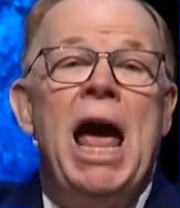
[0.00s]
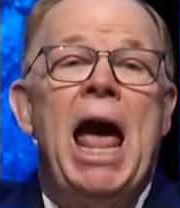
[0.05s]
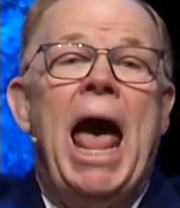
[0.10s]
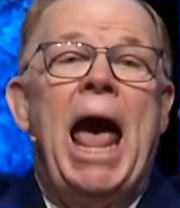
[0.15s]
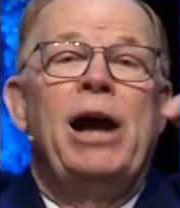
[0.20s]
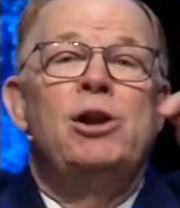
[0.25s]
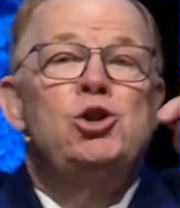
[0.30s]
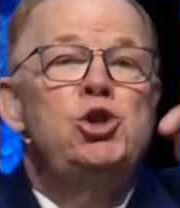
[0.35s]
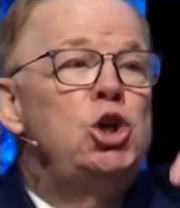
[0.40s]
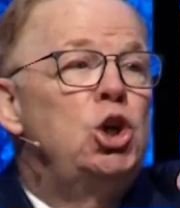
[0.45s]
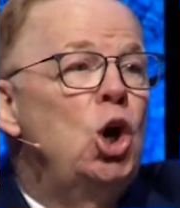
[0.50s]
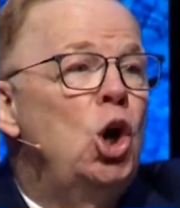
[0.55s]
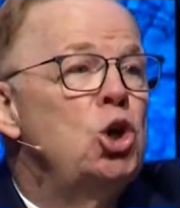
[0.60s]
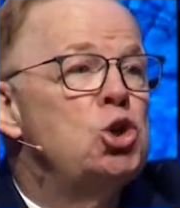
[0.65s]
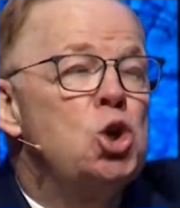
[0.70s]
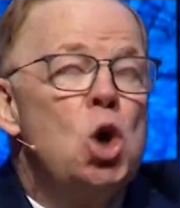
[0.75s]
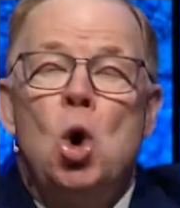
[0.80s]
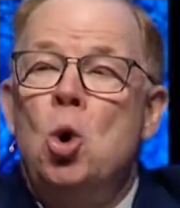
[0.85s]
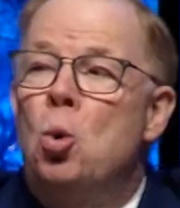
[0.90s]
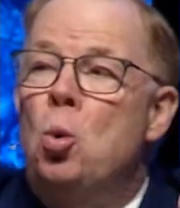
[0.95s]
And
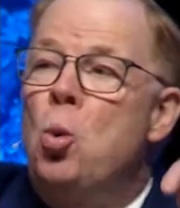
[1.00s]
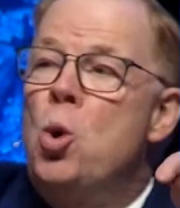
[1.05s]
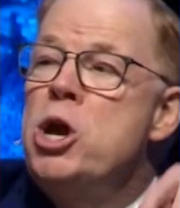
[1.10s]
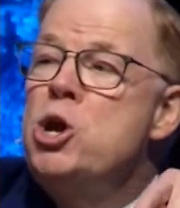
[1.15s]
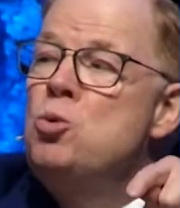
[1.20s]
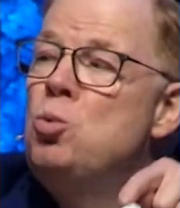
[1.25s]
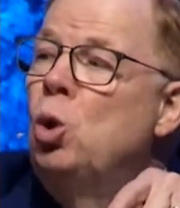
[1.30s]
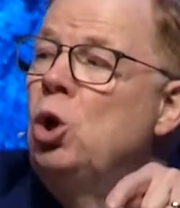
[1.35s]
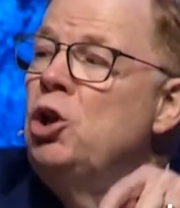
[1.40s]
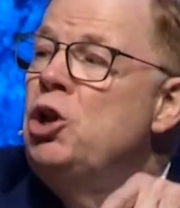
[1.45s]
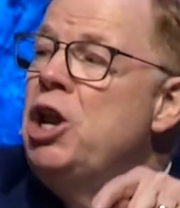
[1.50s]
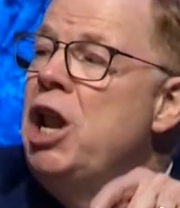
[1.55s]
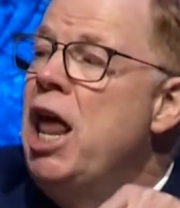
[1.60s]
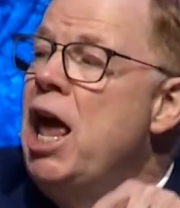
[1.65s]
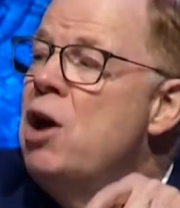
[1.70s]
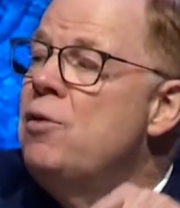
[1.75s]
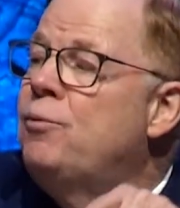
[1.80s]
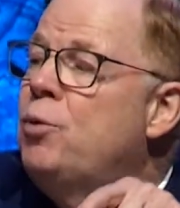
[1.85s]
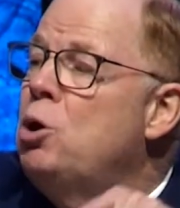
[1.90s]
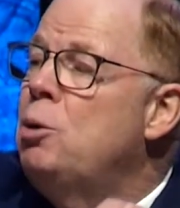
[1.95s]
church, we will
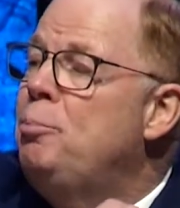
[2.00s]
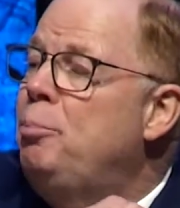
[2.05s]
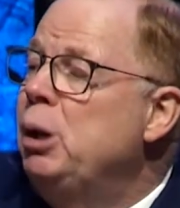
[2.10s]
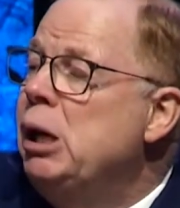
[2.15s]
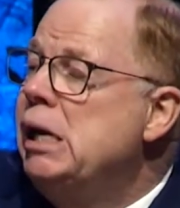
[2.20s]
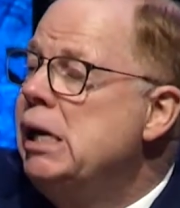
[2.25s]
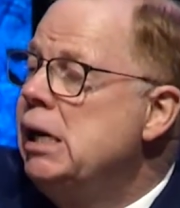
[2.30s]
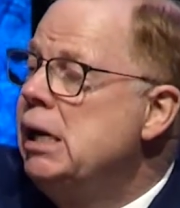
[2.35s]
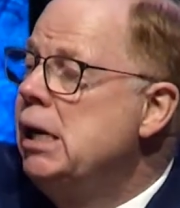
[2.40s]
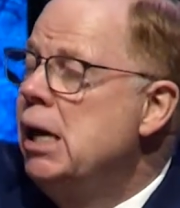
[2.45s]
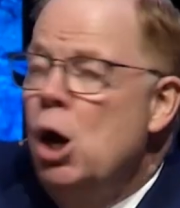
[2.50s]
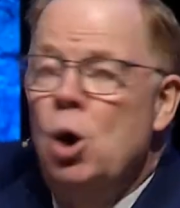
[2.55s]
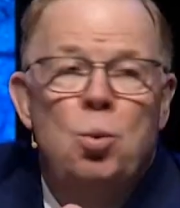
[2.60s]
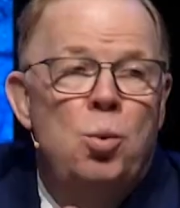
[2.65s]
never be,